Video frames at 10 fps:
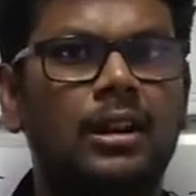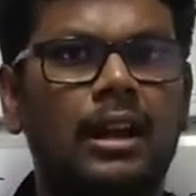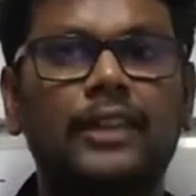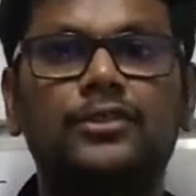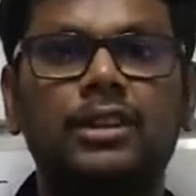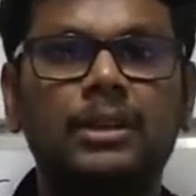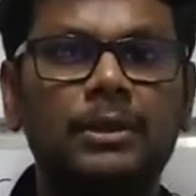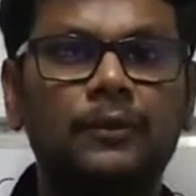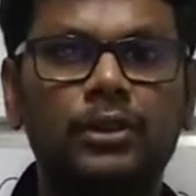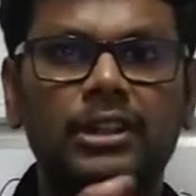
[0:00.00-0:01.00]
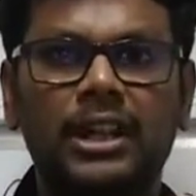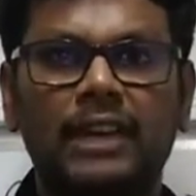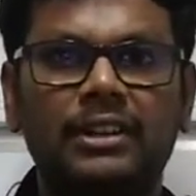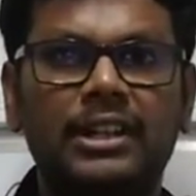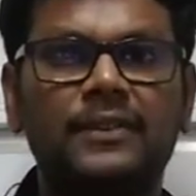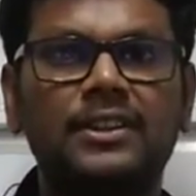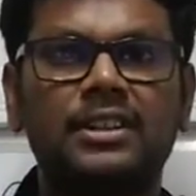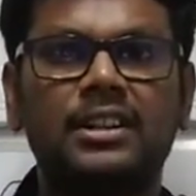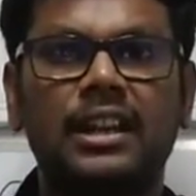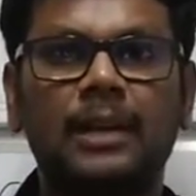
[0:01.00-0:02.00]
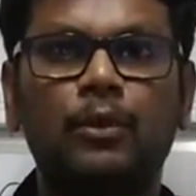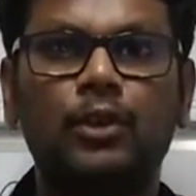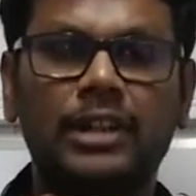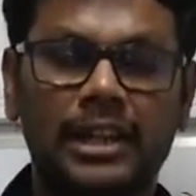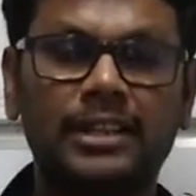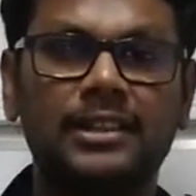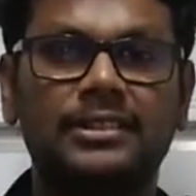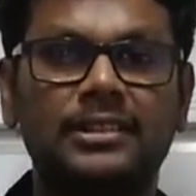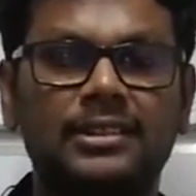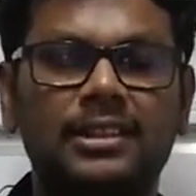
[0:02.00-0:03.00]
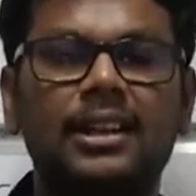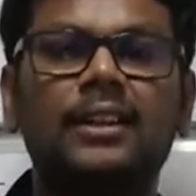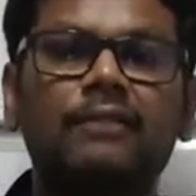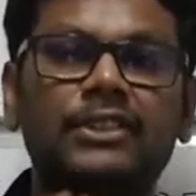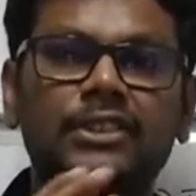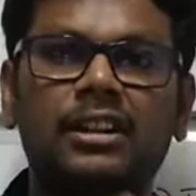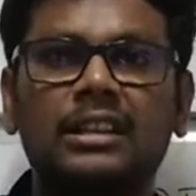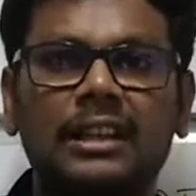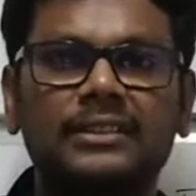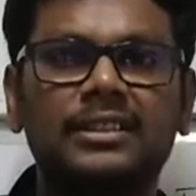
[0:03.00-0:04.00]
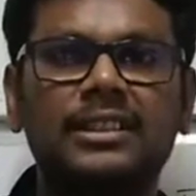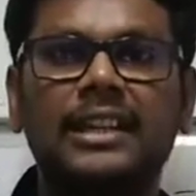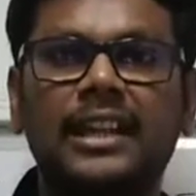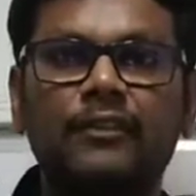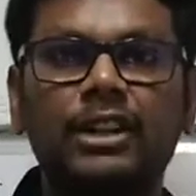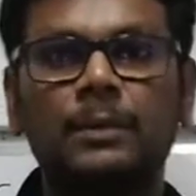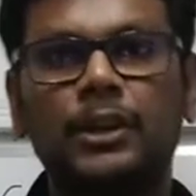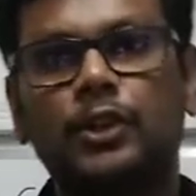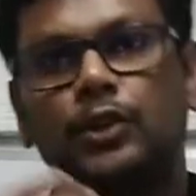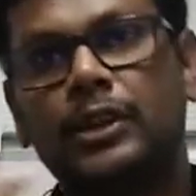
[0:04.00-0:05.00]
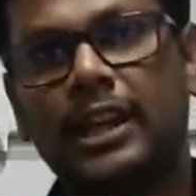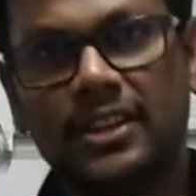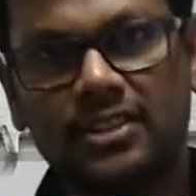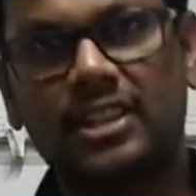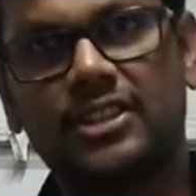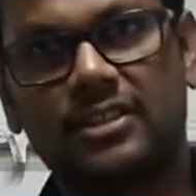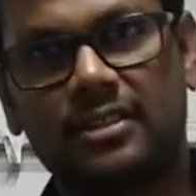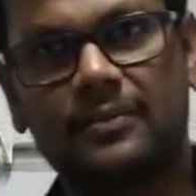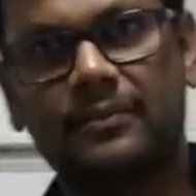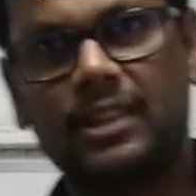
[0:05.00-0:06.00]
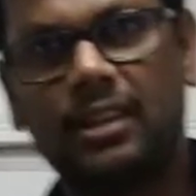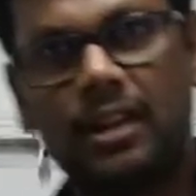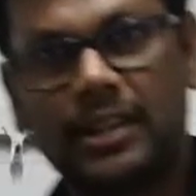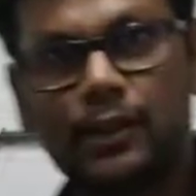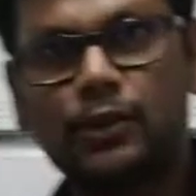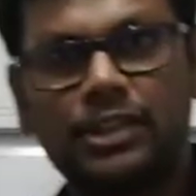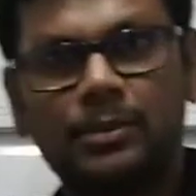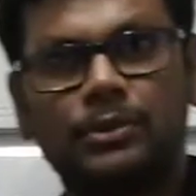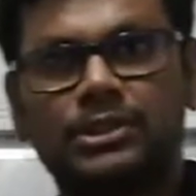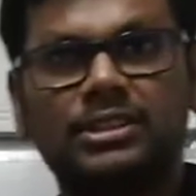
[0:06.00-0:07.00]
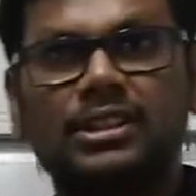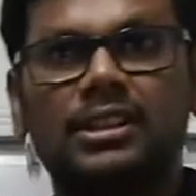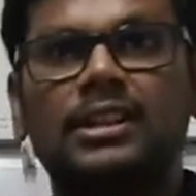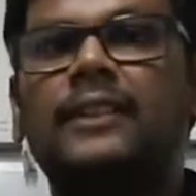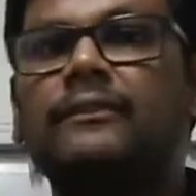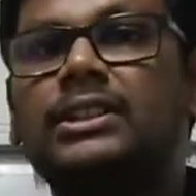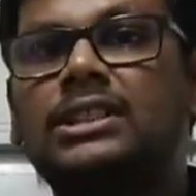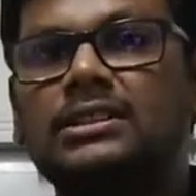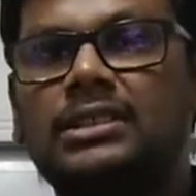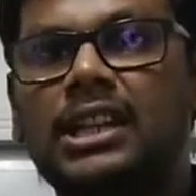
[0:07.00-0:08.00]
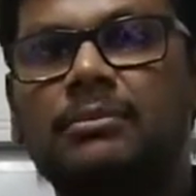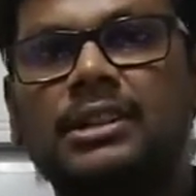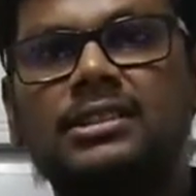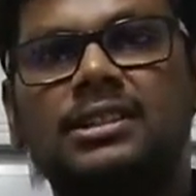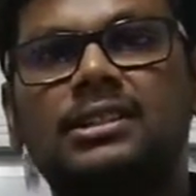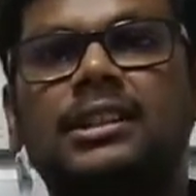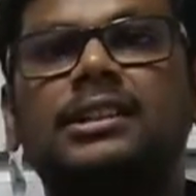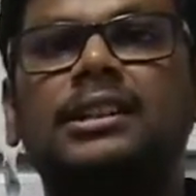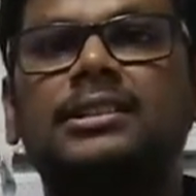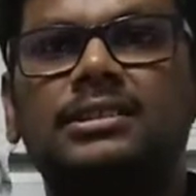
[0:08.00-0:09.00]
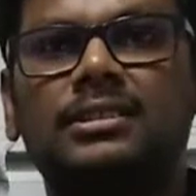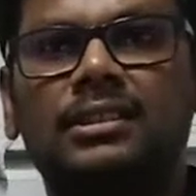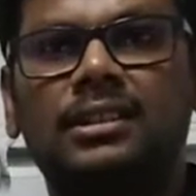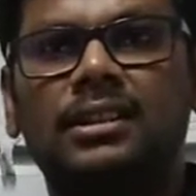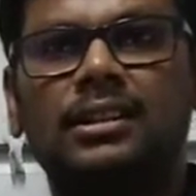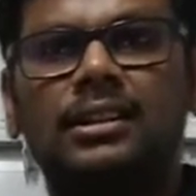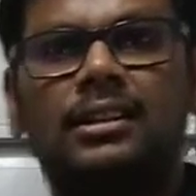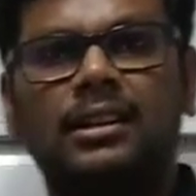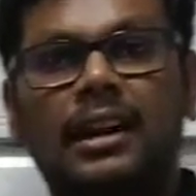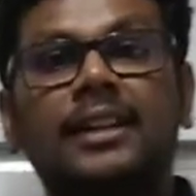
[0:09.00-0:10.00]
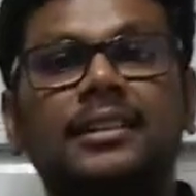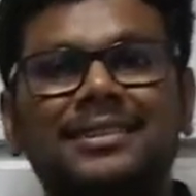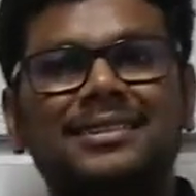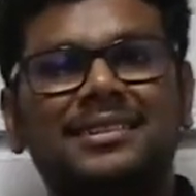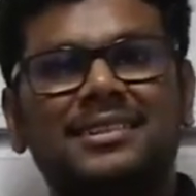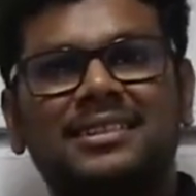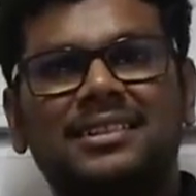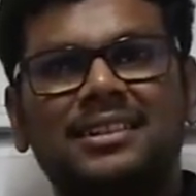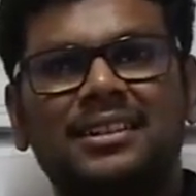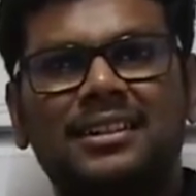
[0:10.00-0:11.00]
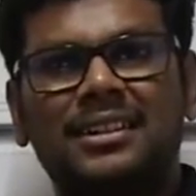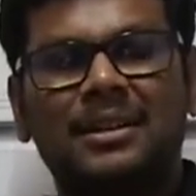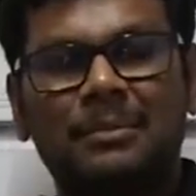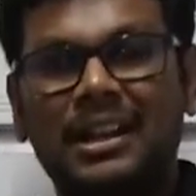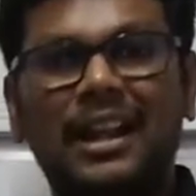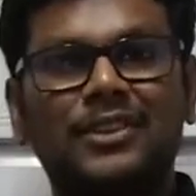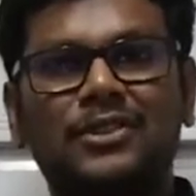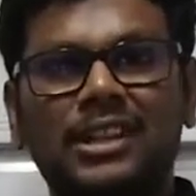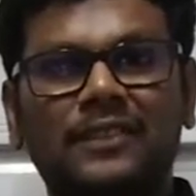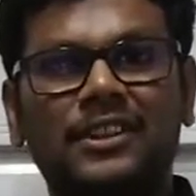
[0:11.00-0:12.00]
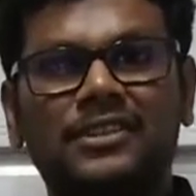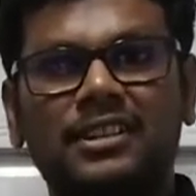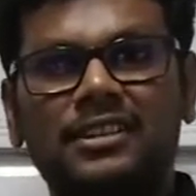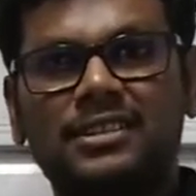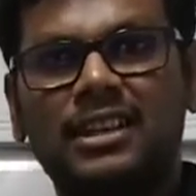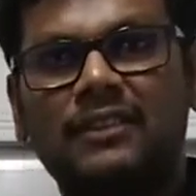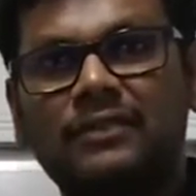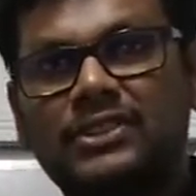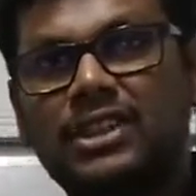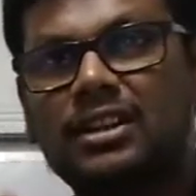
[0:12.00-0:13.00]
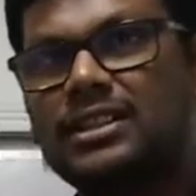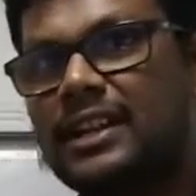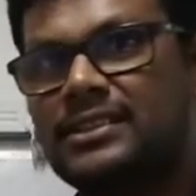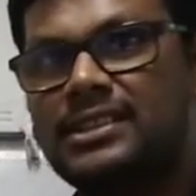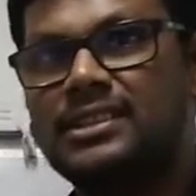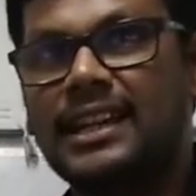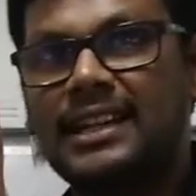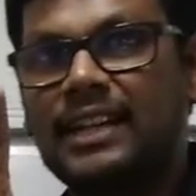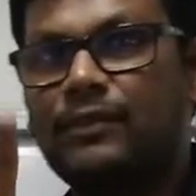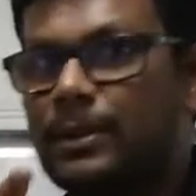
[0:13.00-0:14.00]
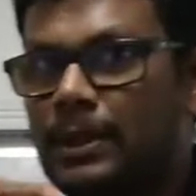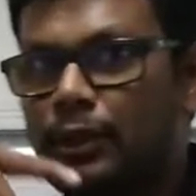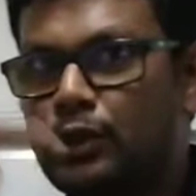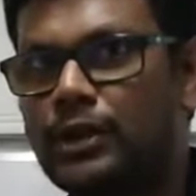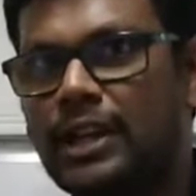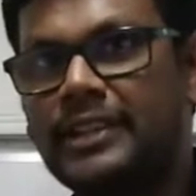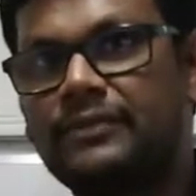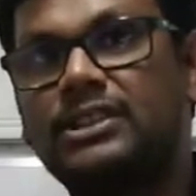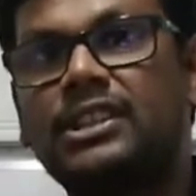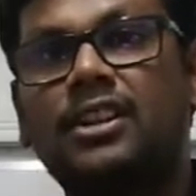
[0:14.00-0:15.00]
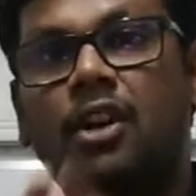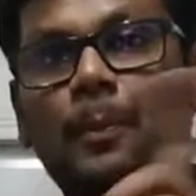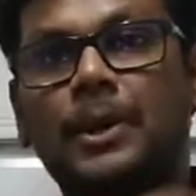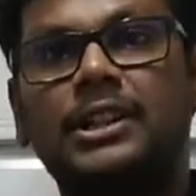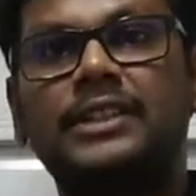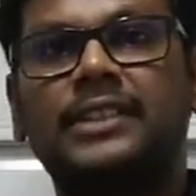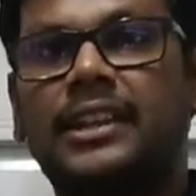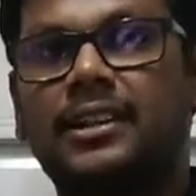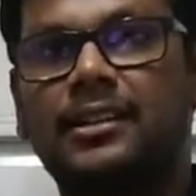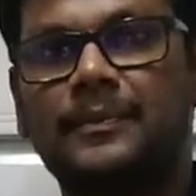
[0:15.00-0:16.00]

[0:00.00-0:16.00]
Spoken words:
Actually, before they have a definition about current assets, which are the assets can convertible into cash nature or liquidity position within 3 months, that is current asset. But actual definition is which are all the assets can convertible into cash within an operating cycle,